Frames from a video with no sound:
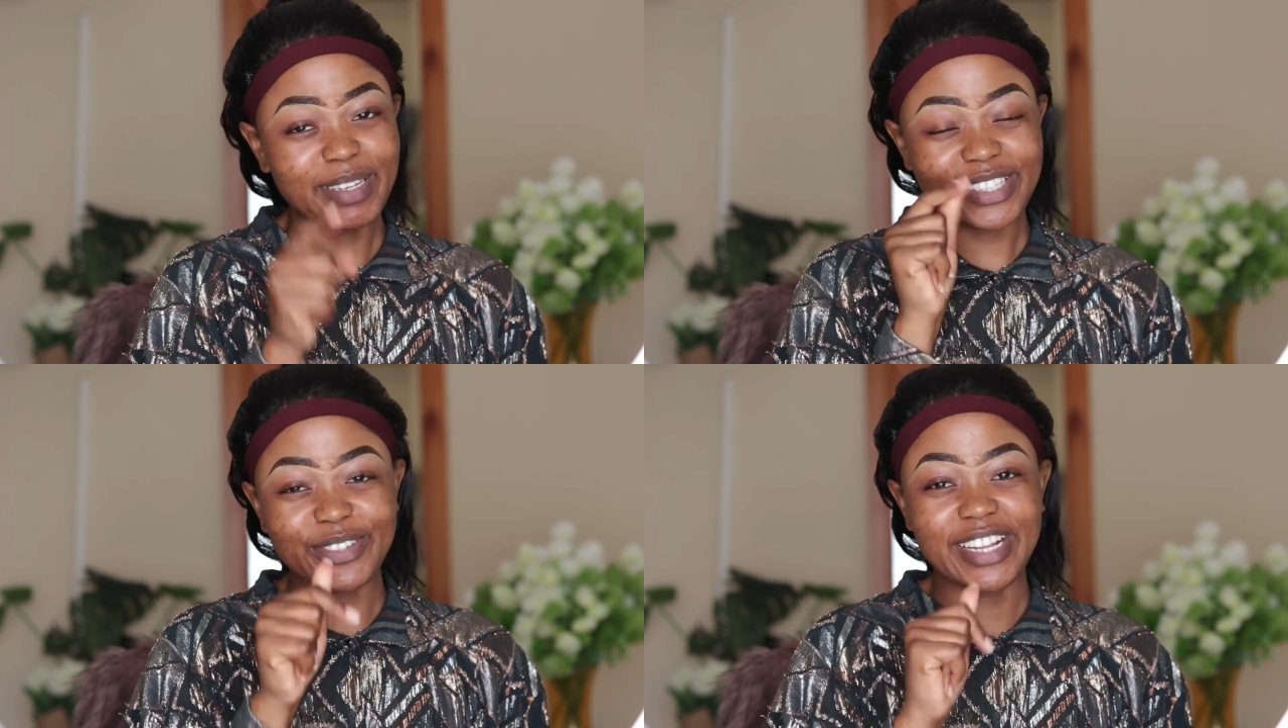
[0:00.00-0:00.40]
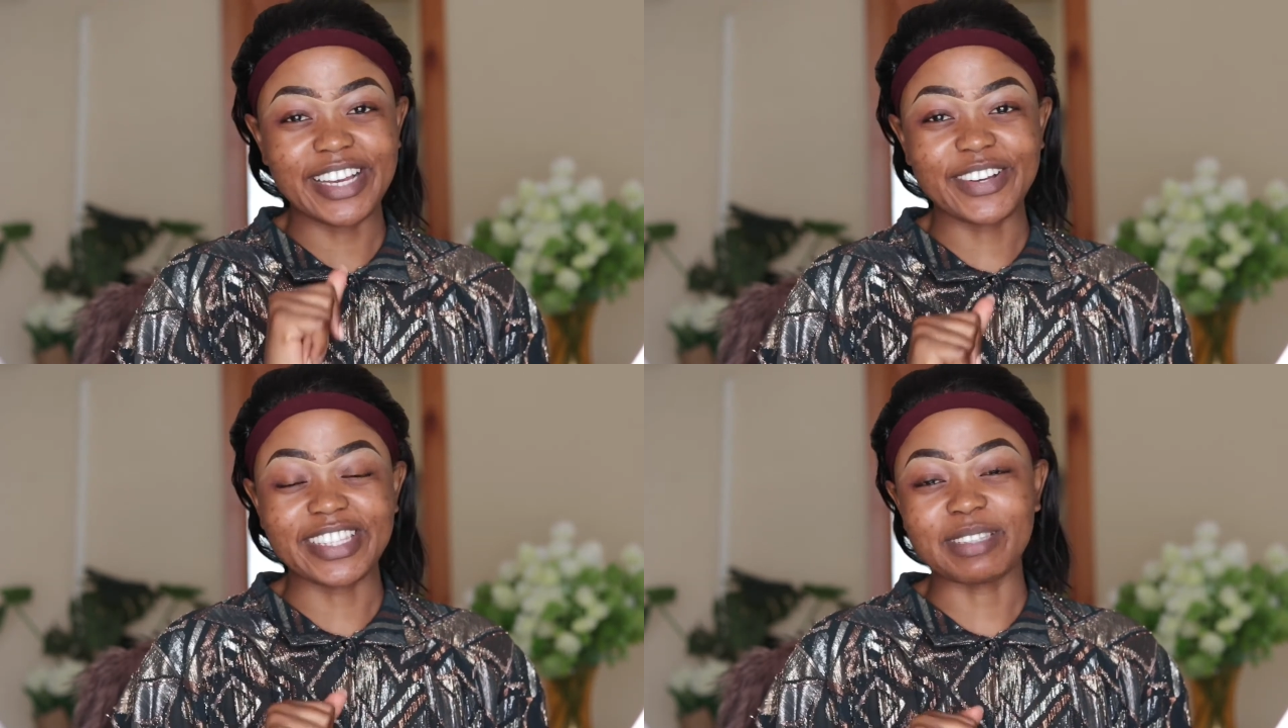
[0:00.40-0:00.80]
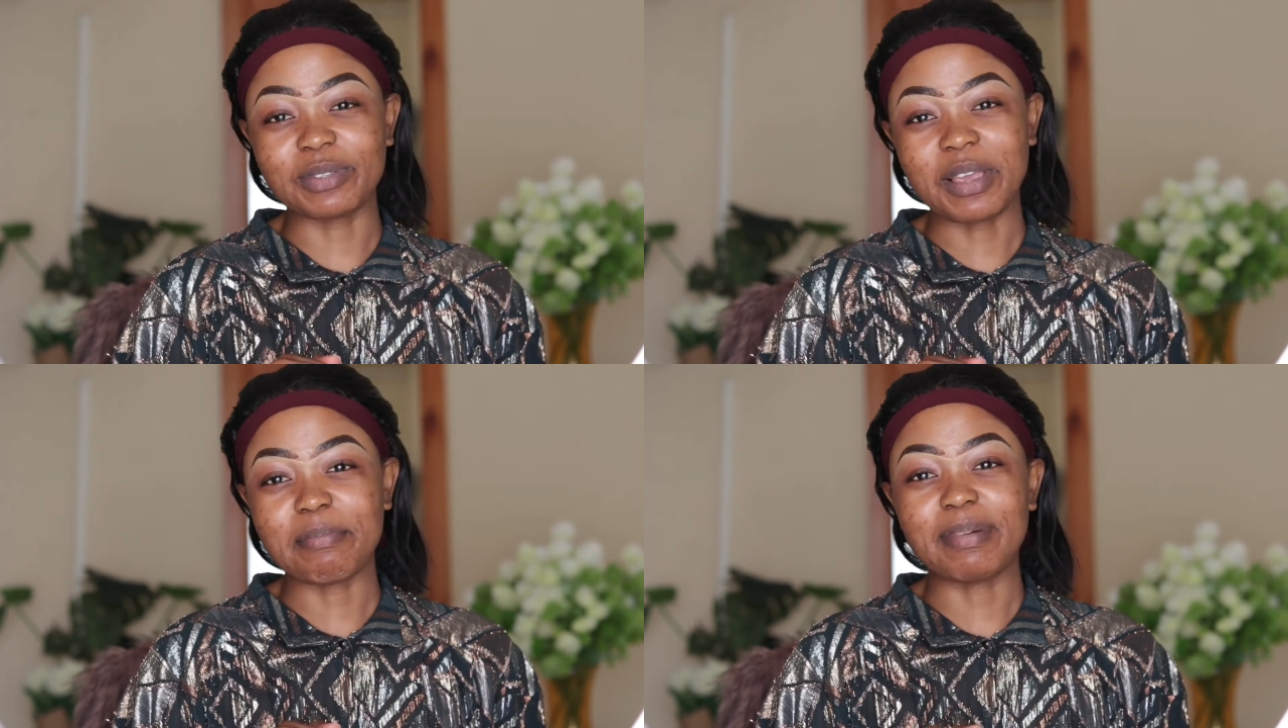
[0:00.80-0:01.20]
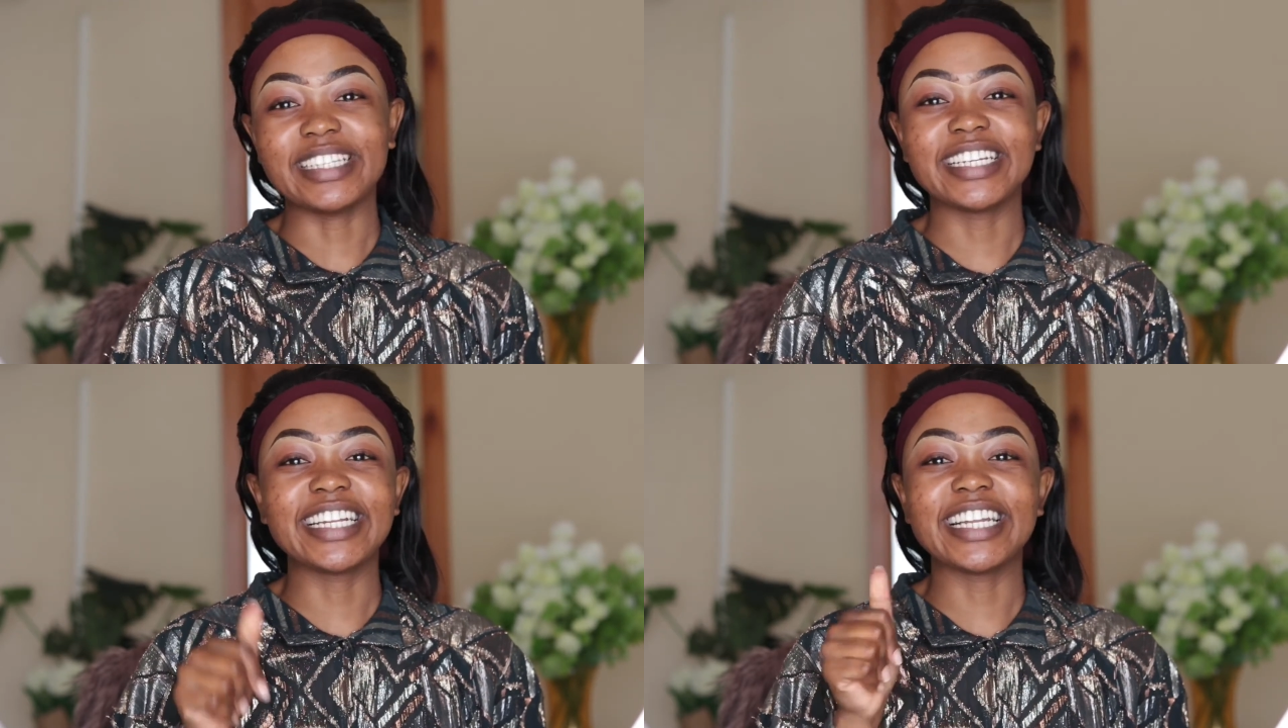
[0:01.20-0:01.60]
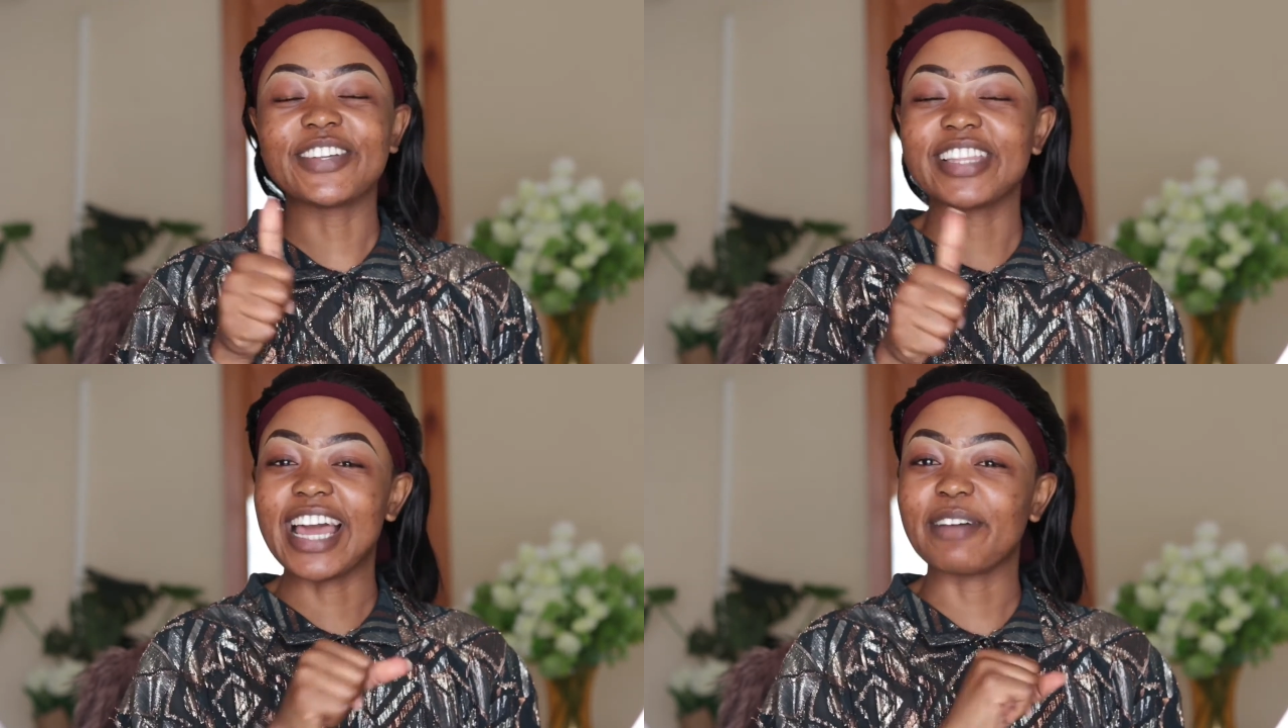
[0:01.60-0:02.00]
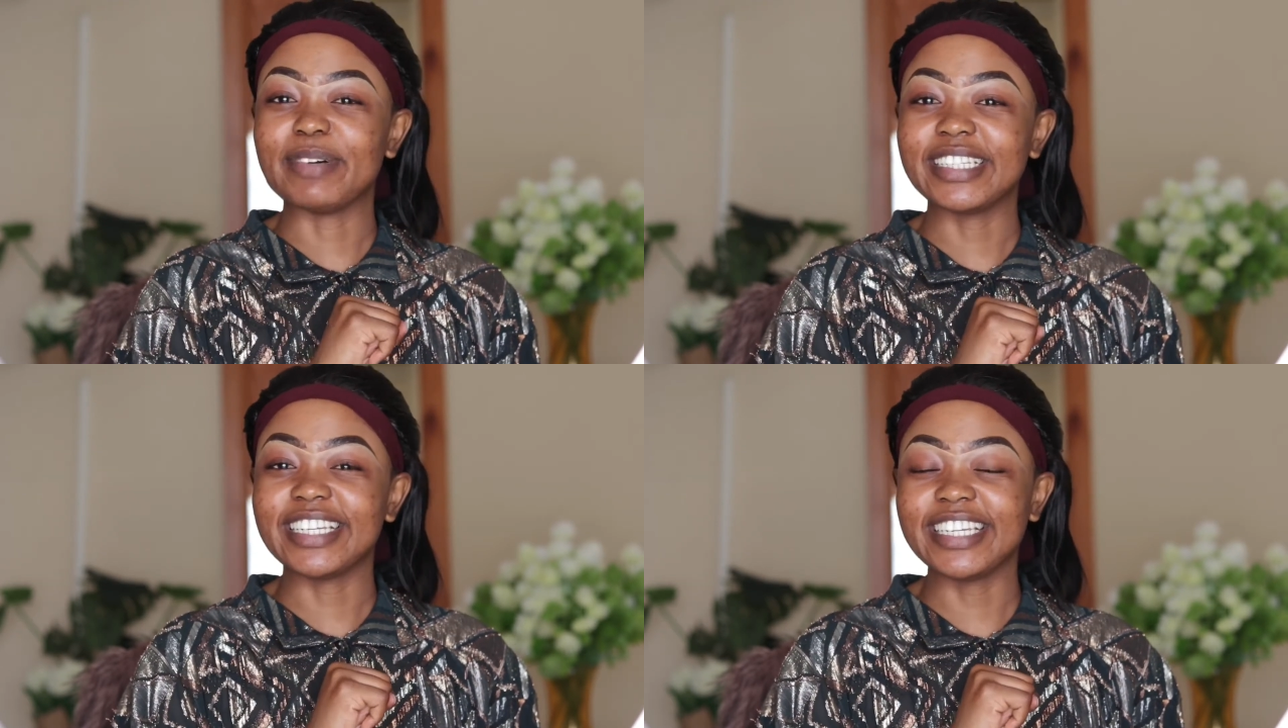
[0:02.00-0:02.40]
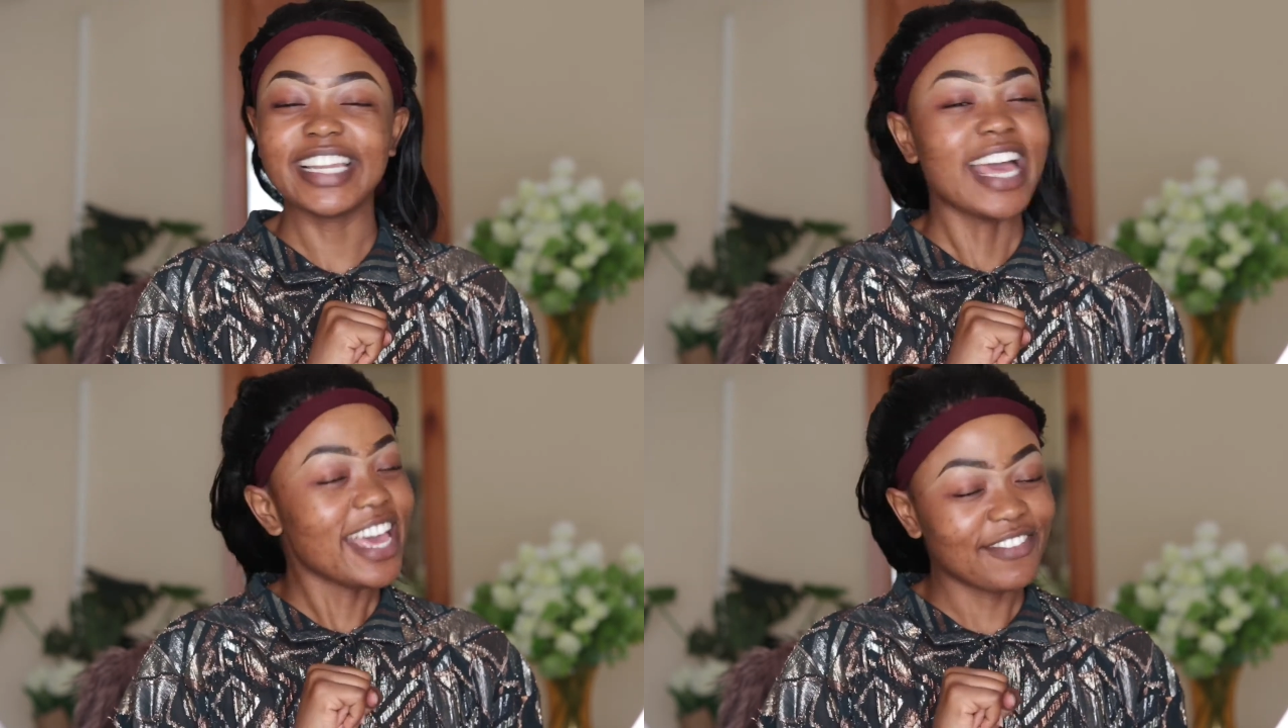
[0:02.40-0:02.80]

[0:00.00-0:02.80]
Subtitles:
Please do click on the subscribe button, click on the like button